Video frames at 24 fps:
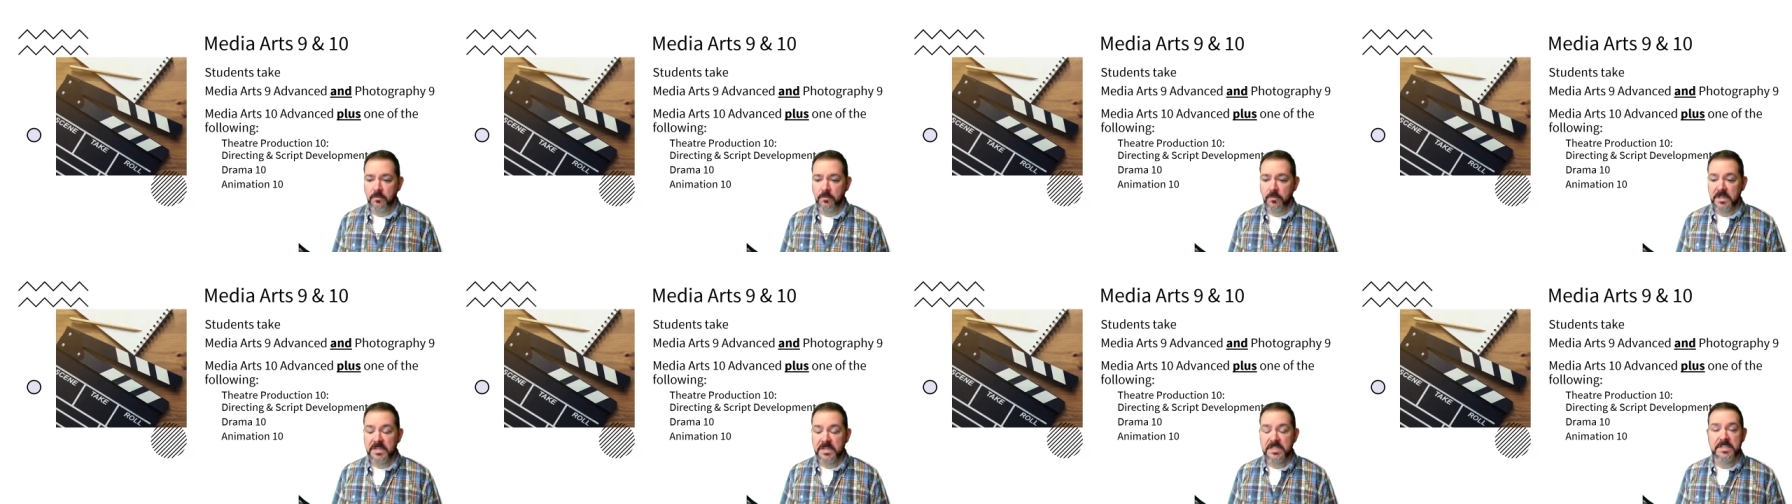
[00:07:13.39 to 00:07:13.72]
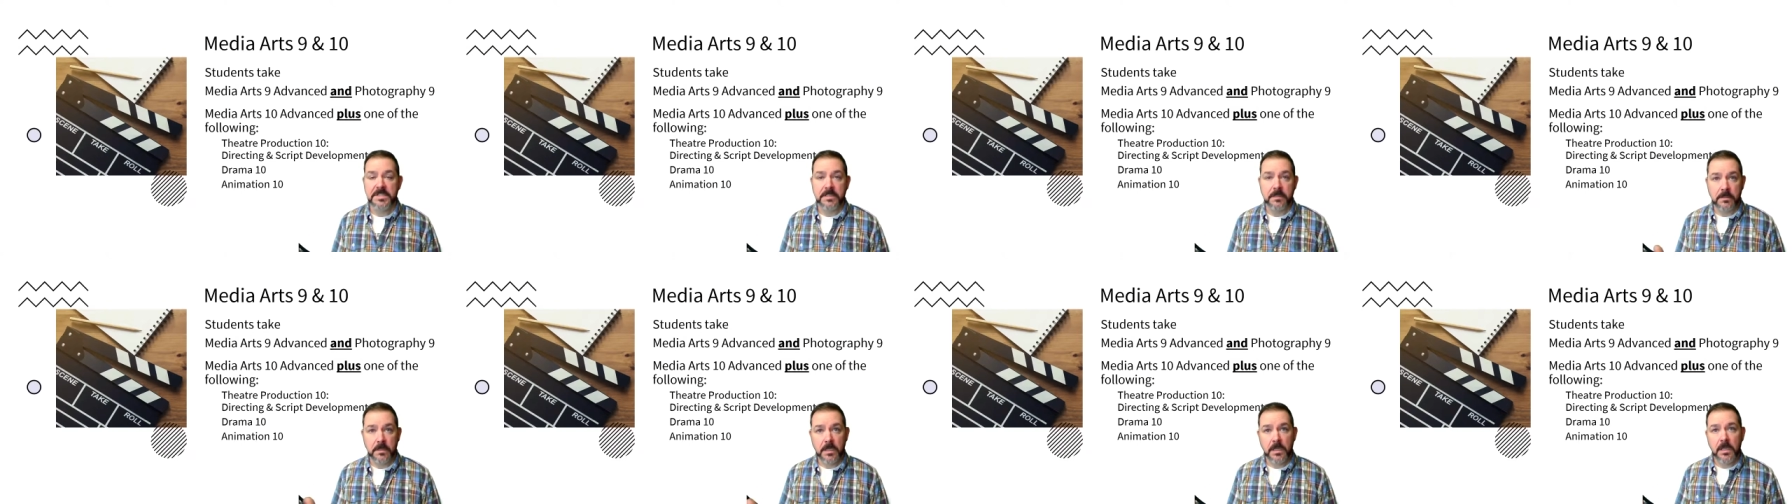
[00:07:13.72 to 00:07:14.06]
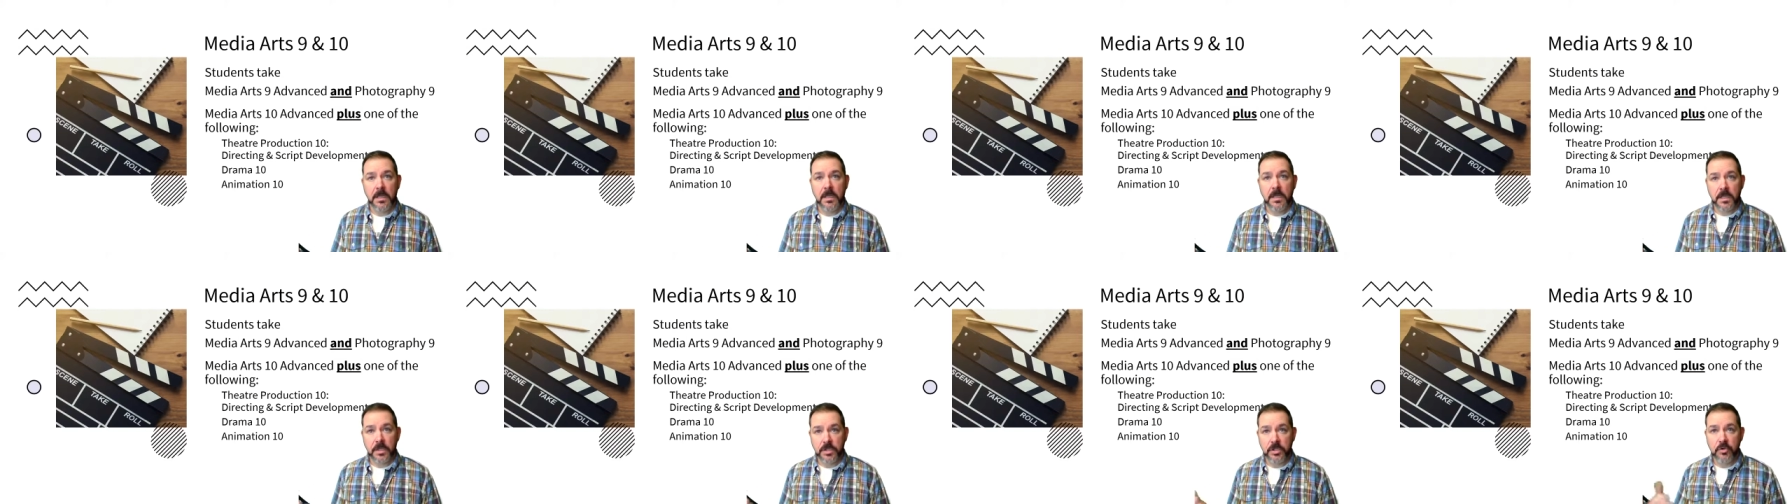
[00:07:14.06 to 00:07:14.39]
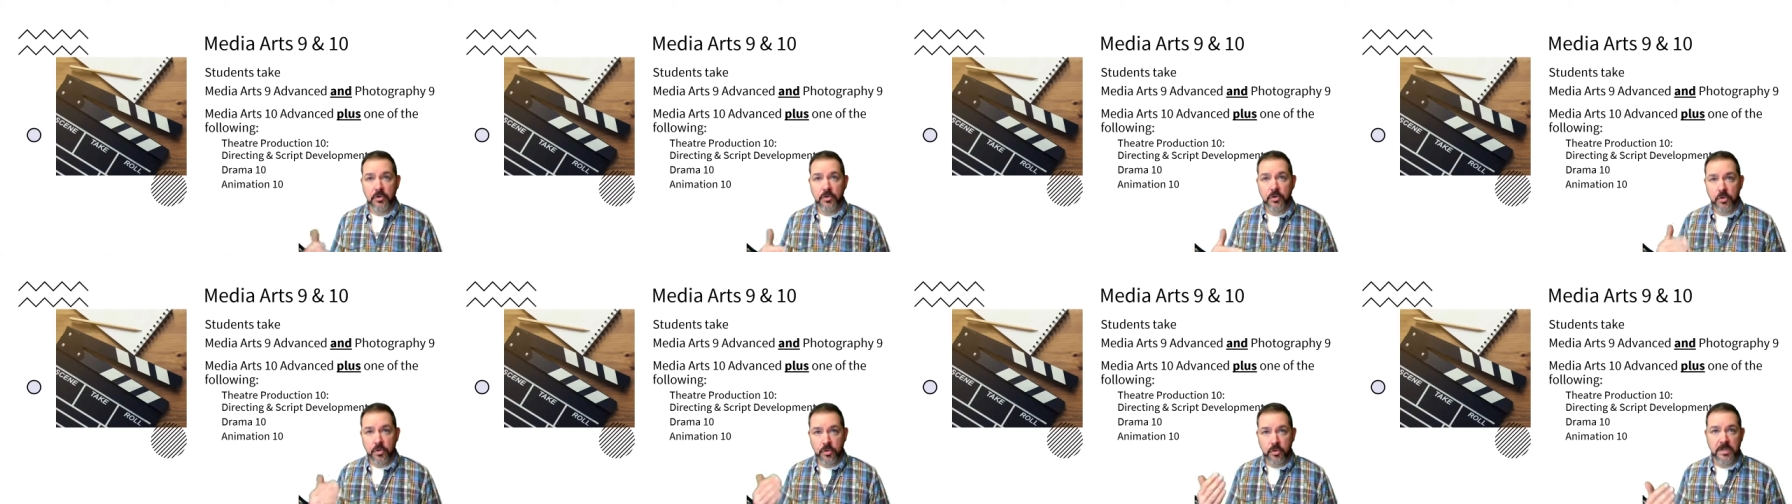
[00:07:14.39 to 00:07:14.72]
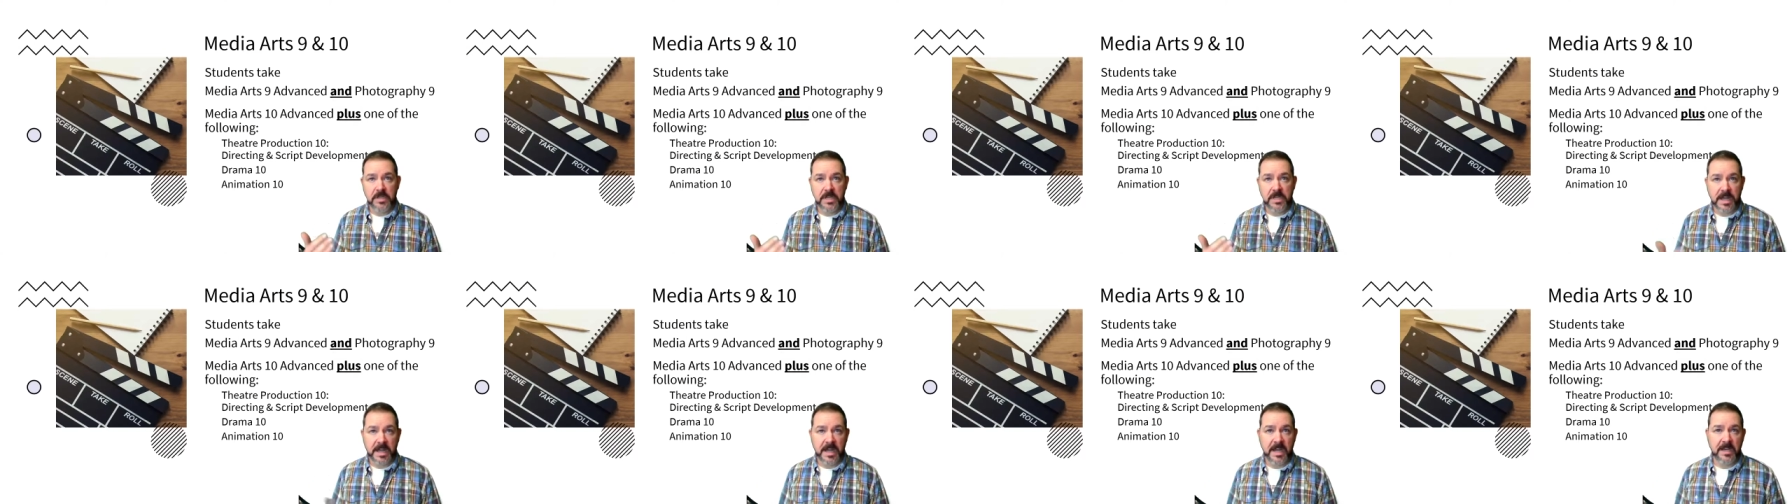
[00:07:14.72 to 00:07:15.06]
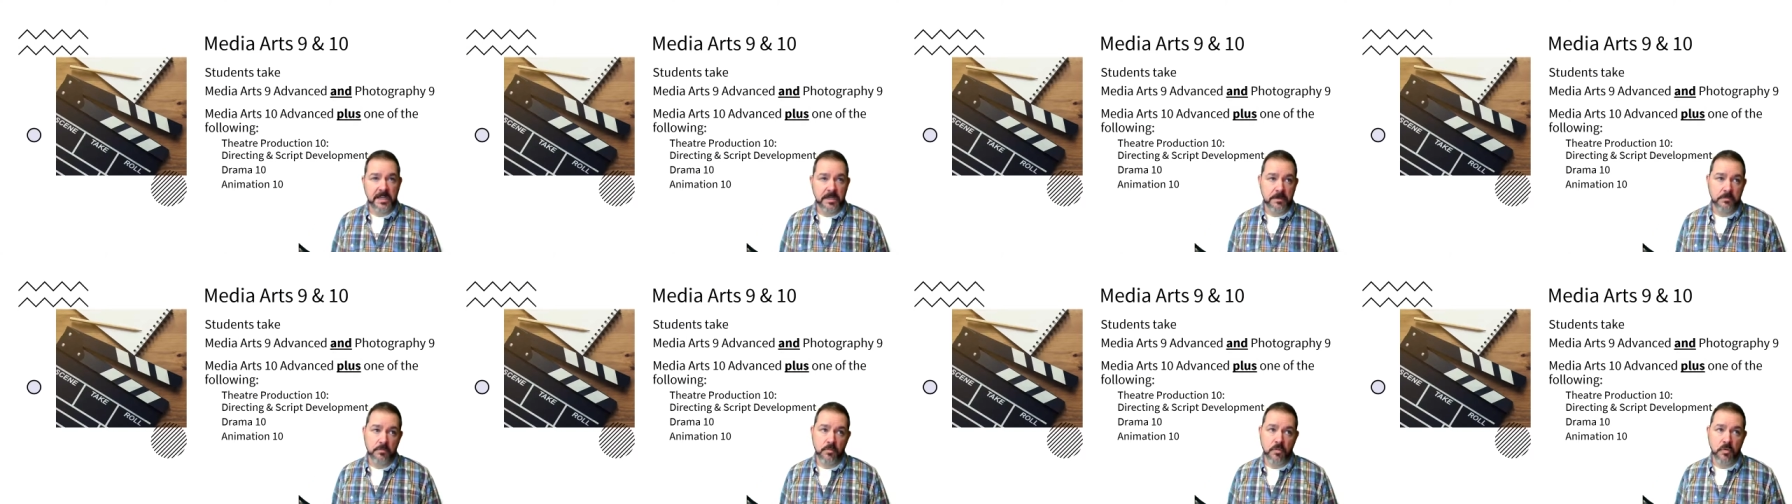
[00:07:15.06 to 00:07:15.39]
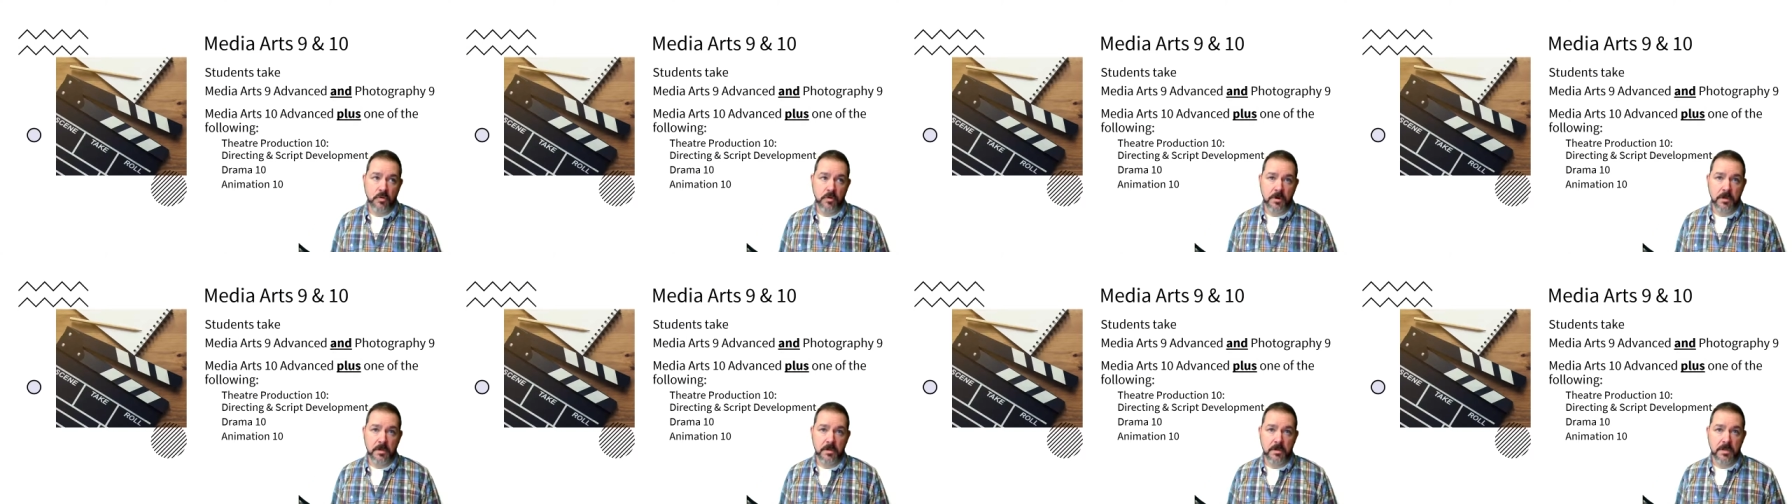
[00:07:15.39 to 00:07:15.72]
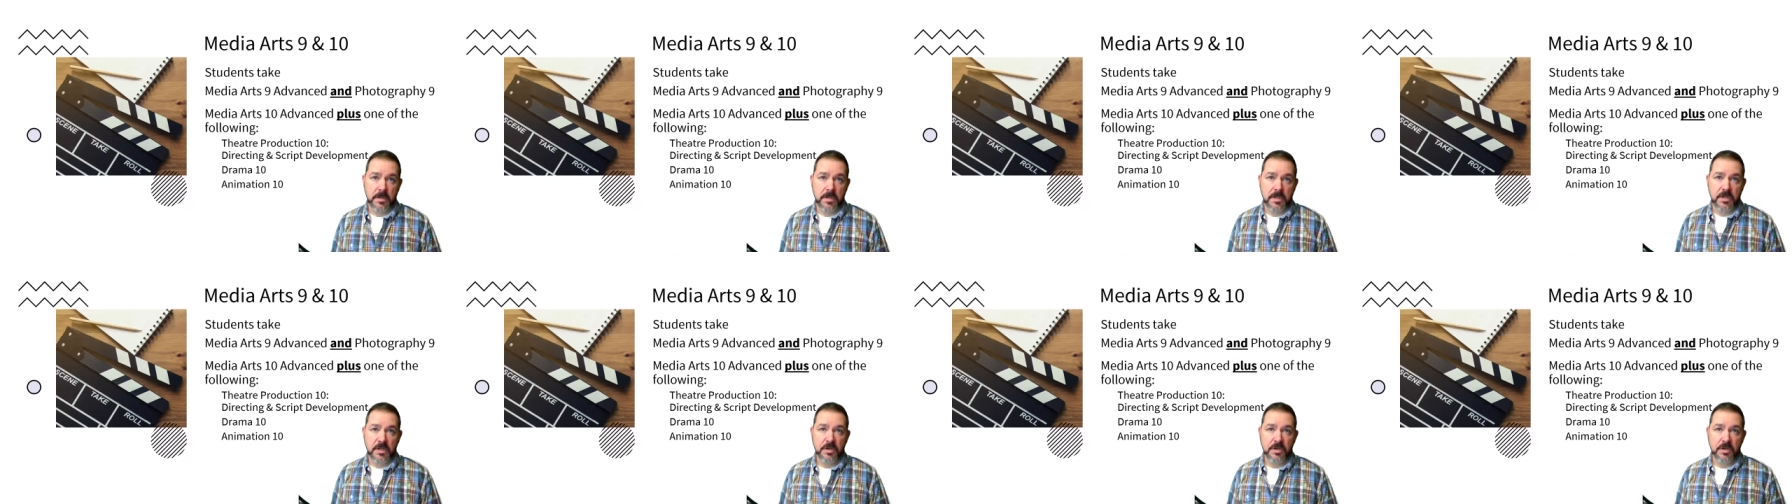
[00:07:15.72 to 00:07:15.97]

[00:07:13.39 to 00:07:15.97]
reason, you could add in more.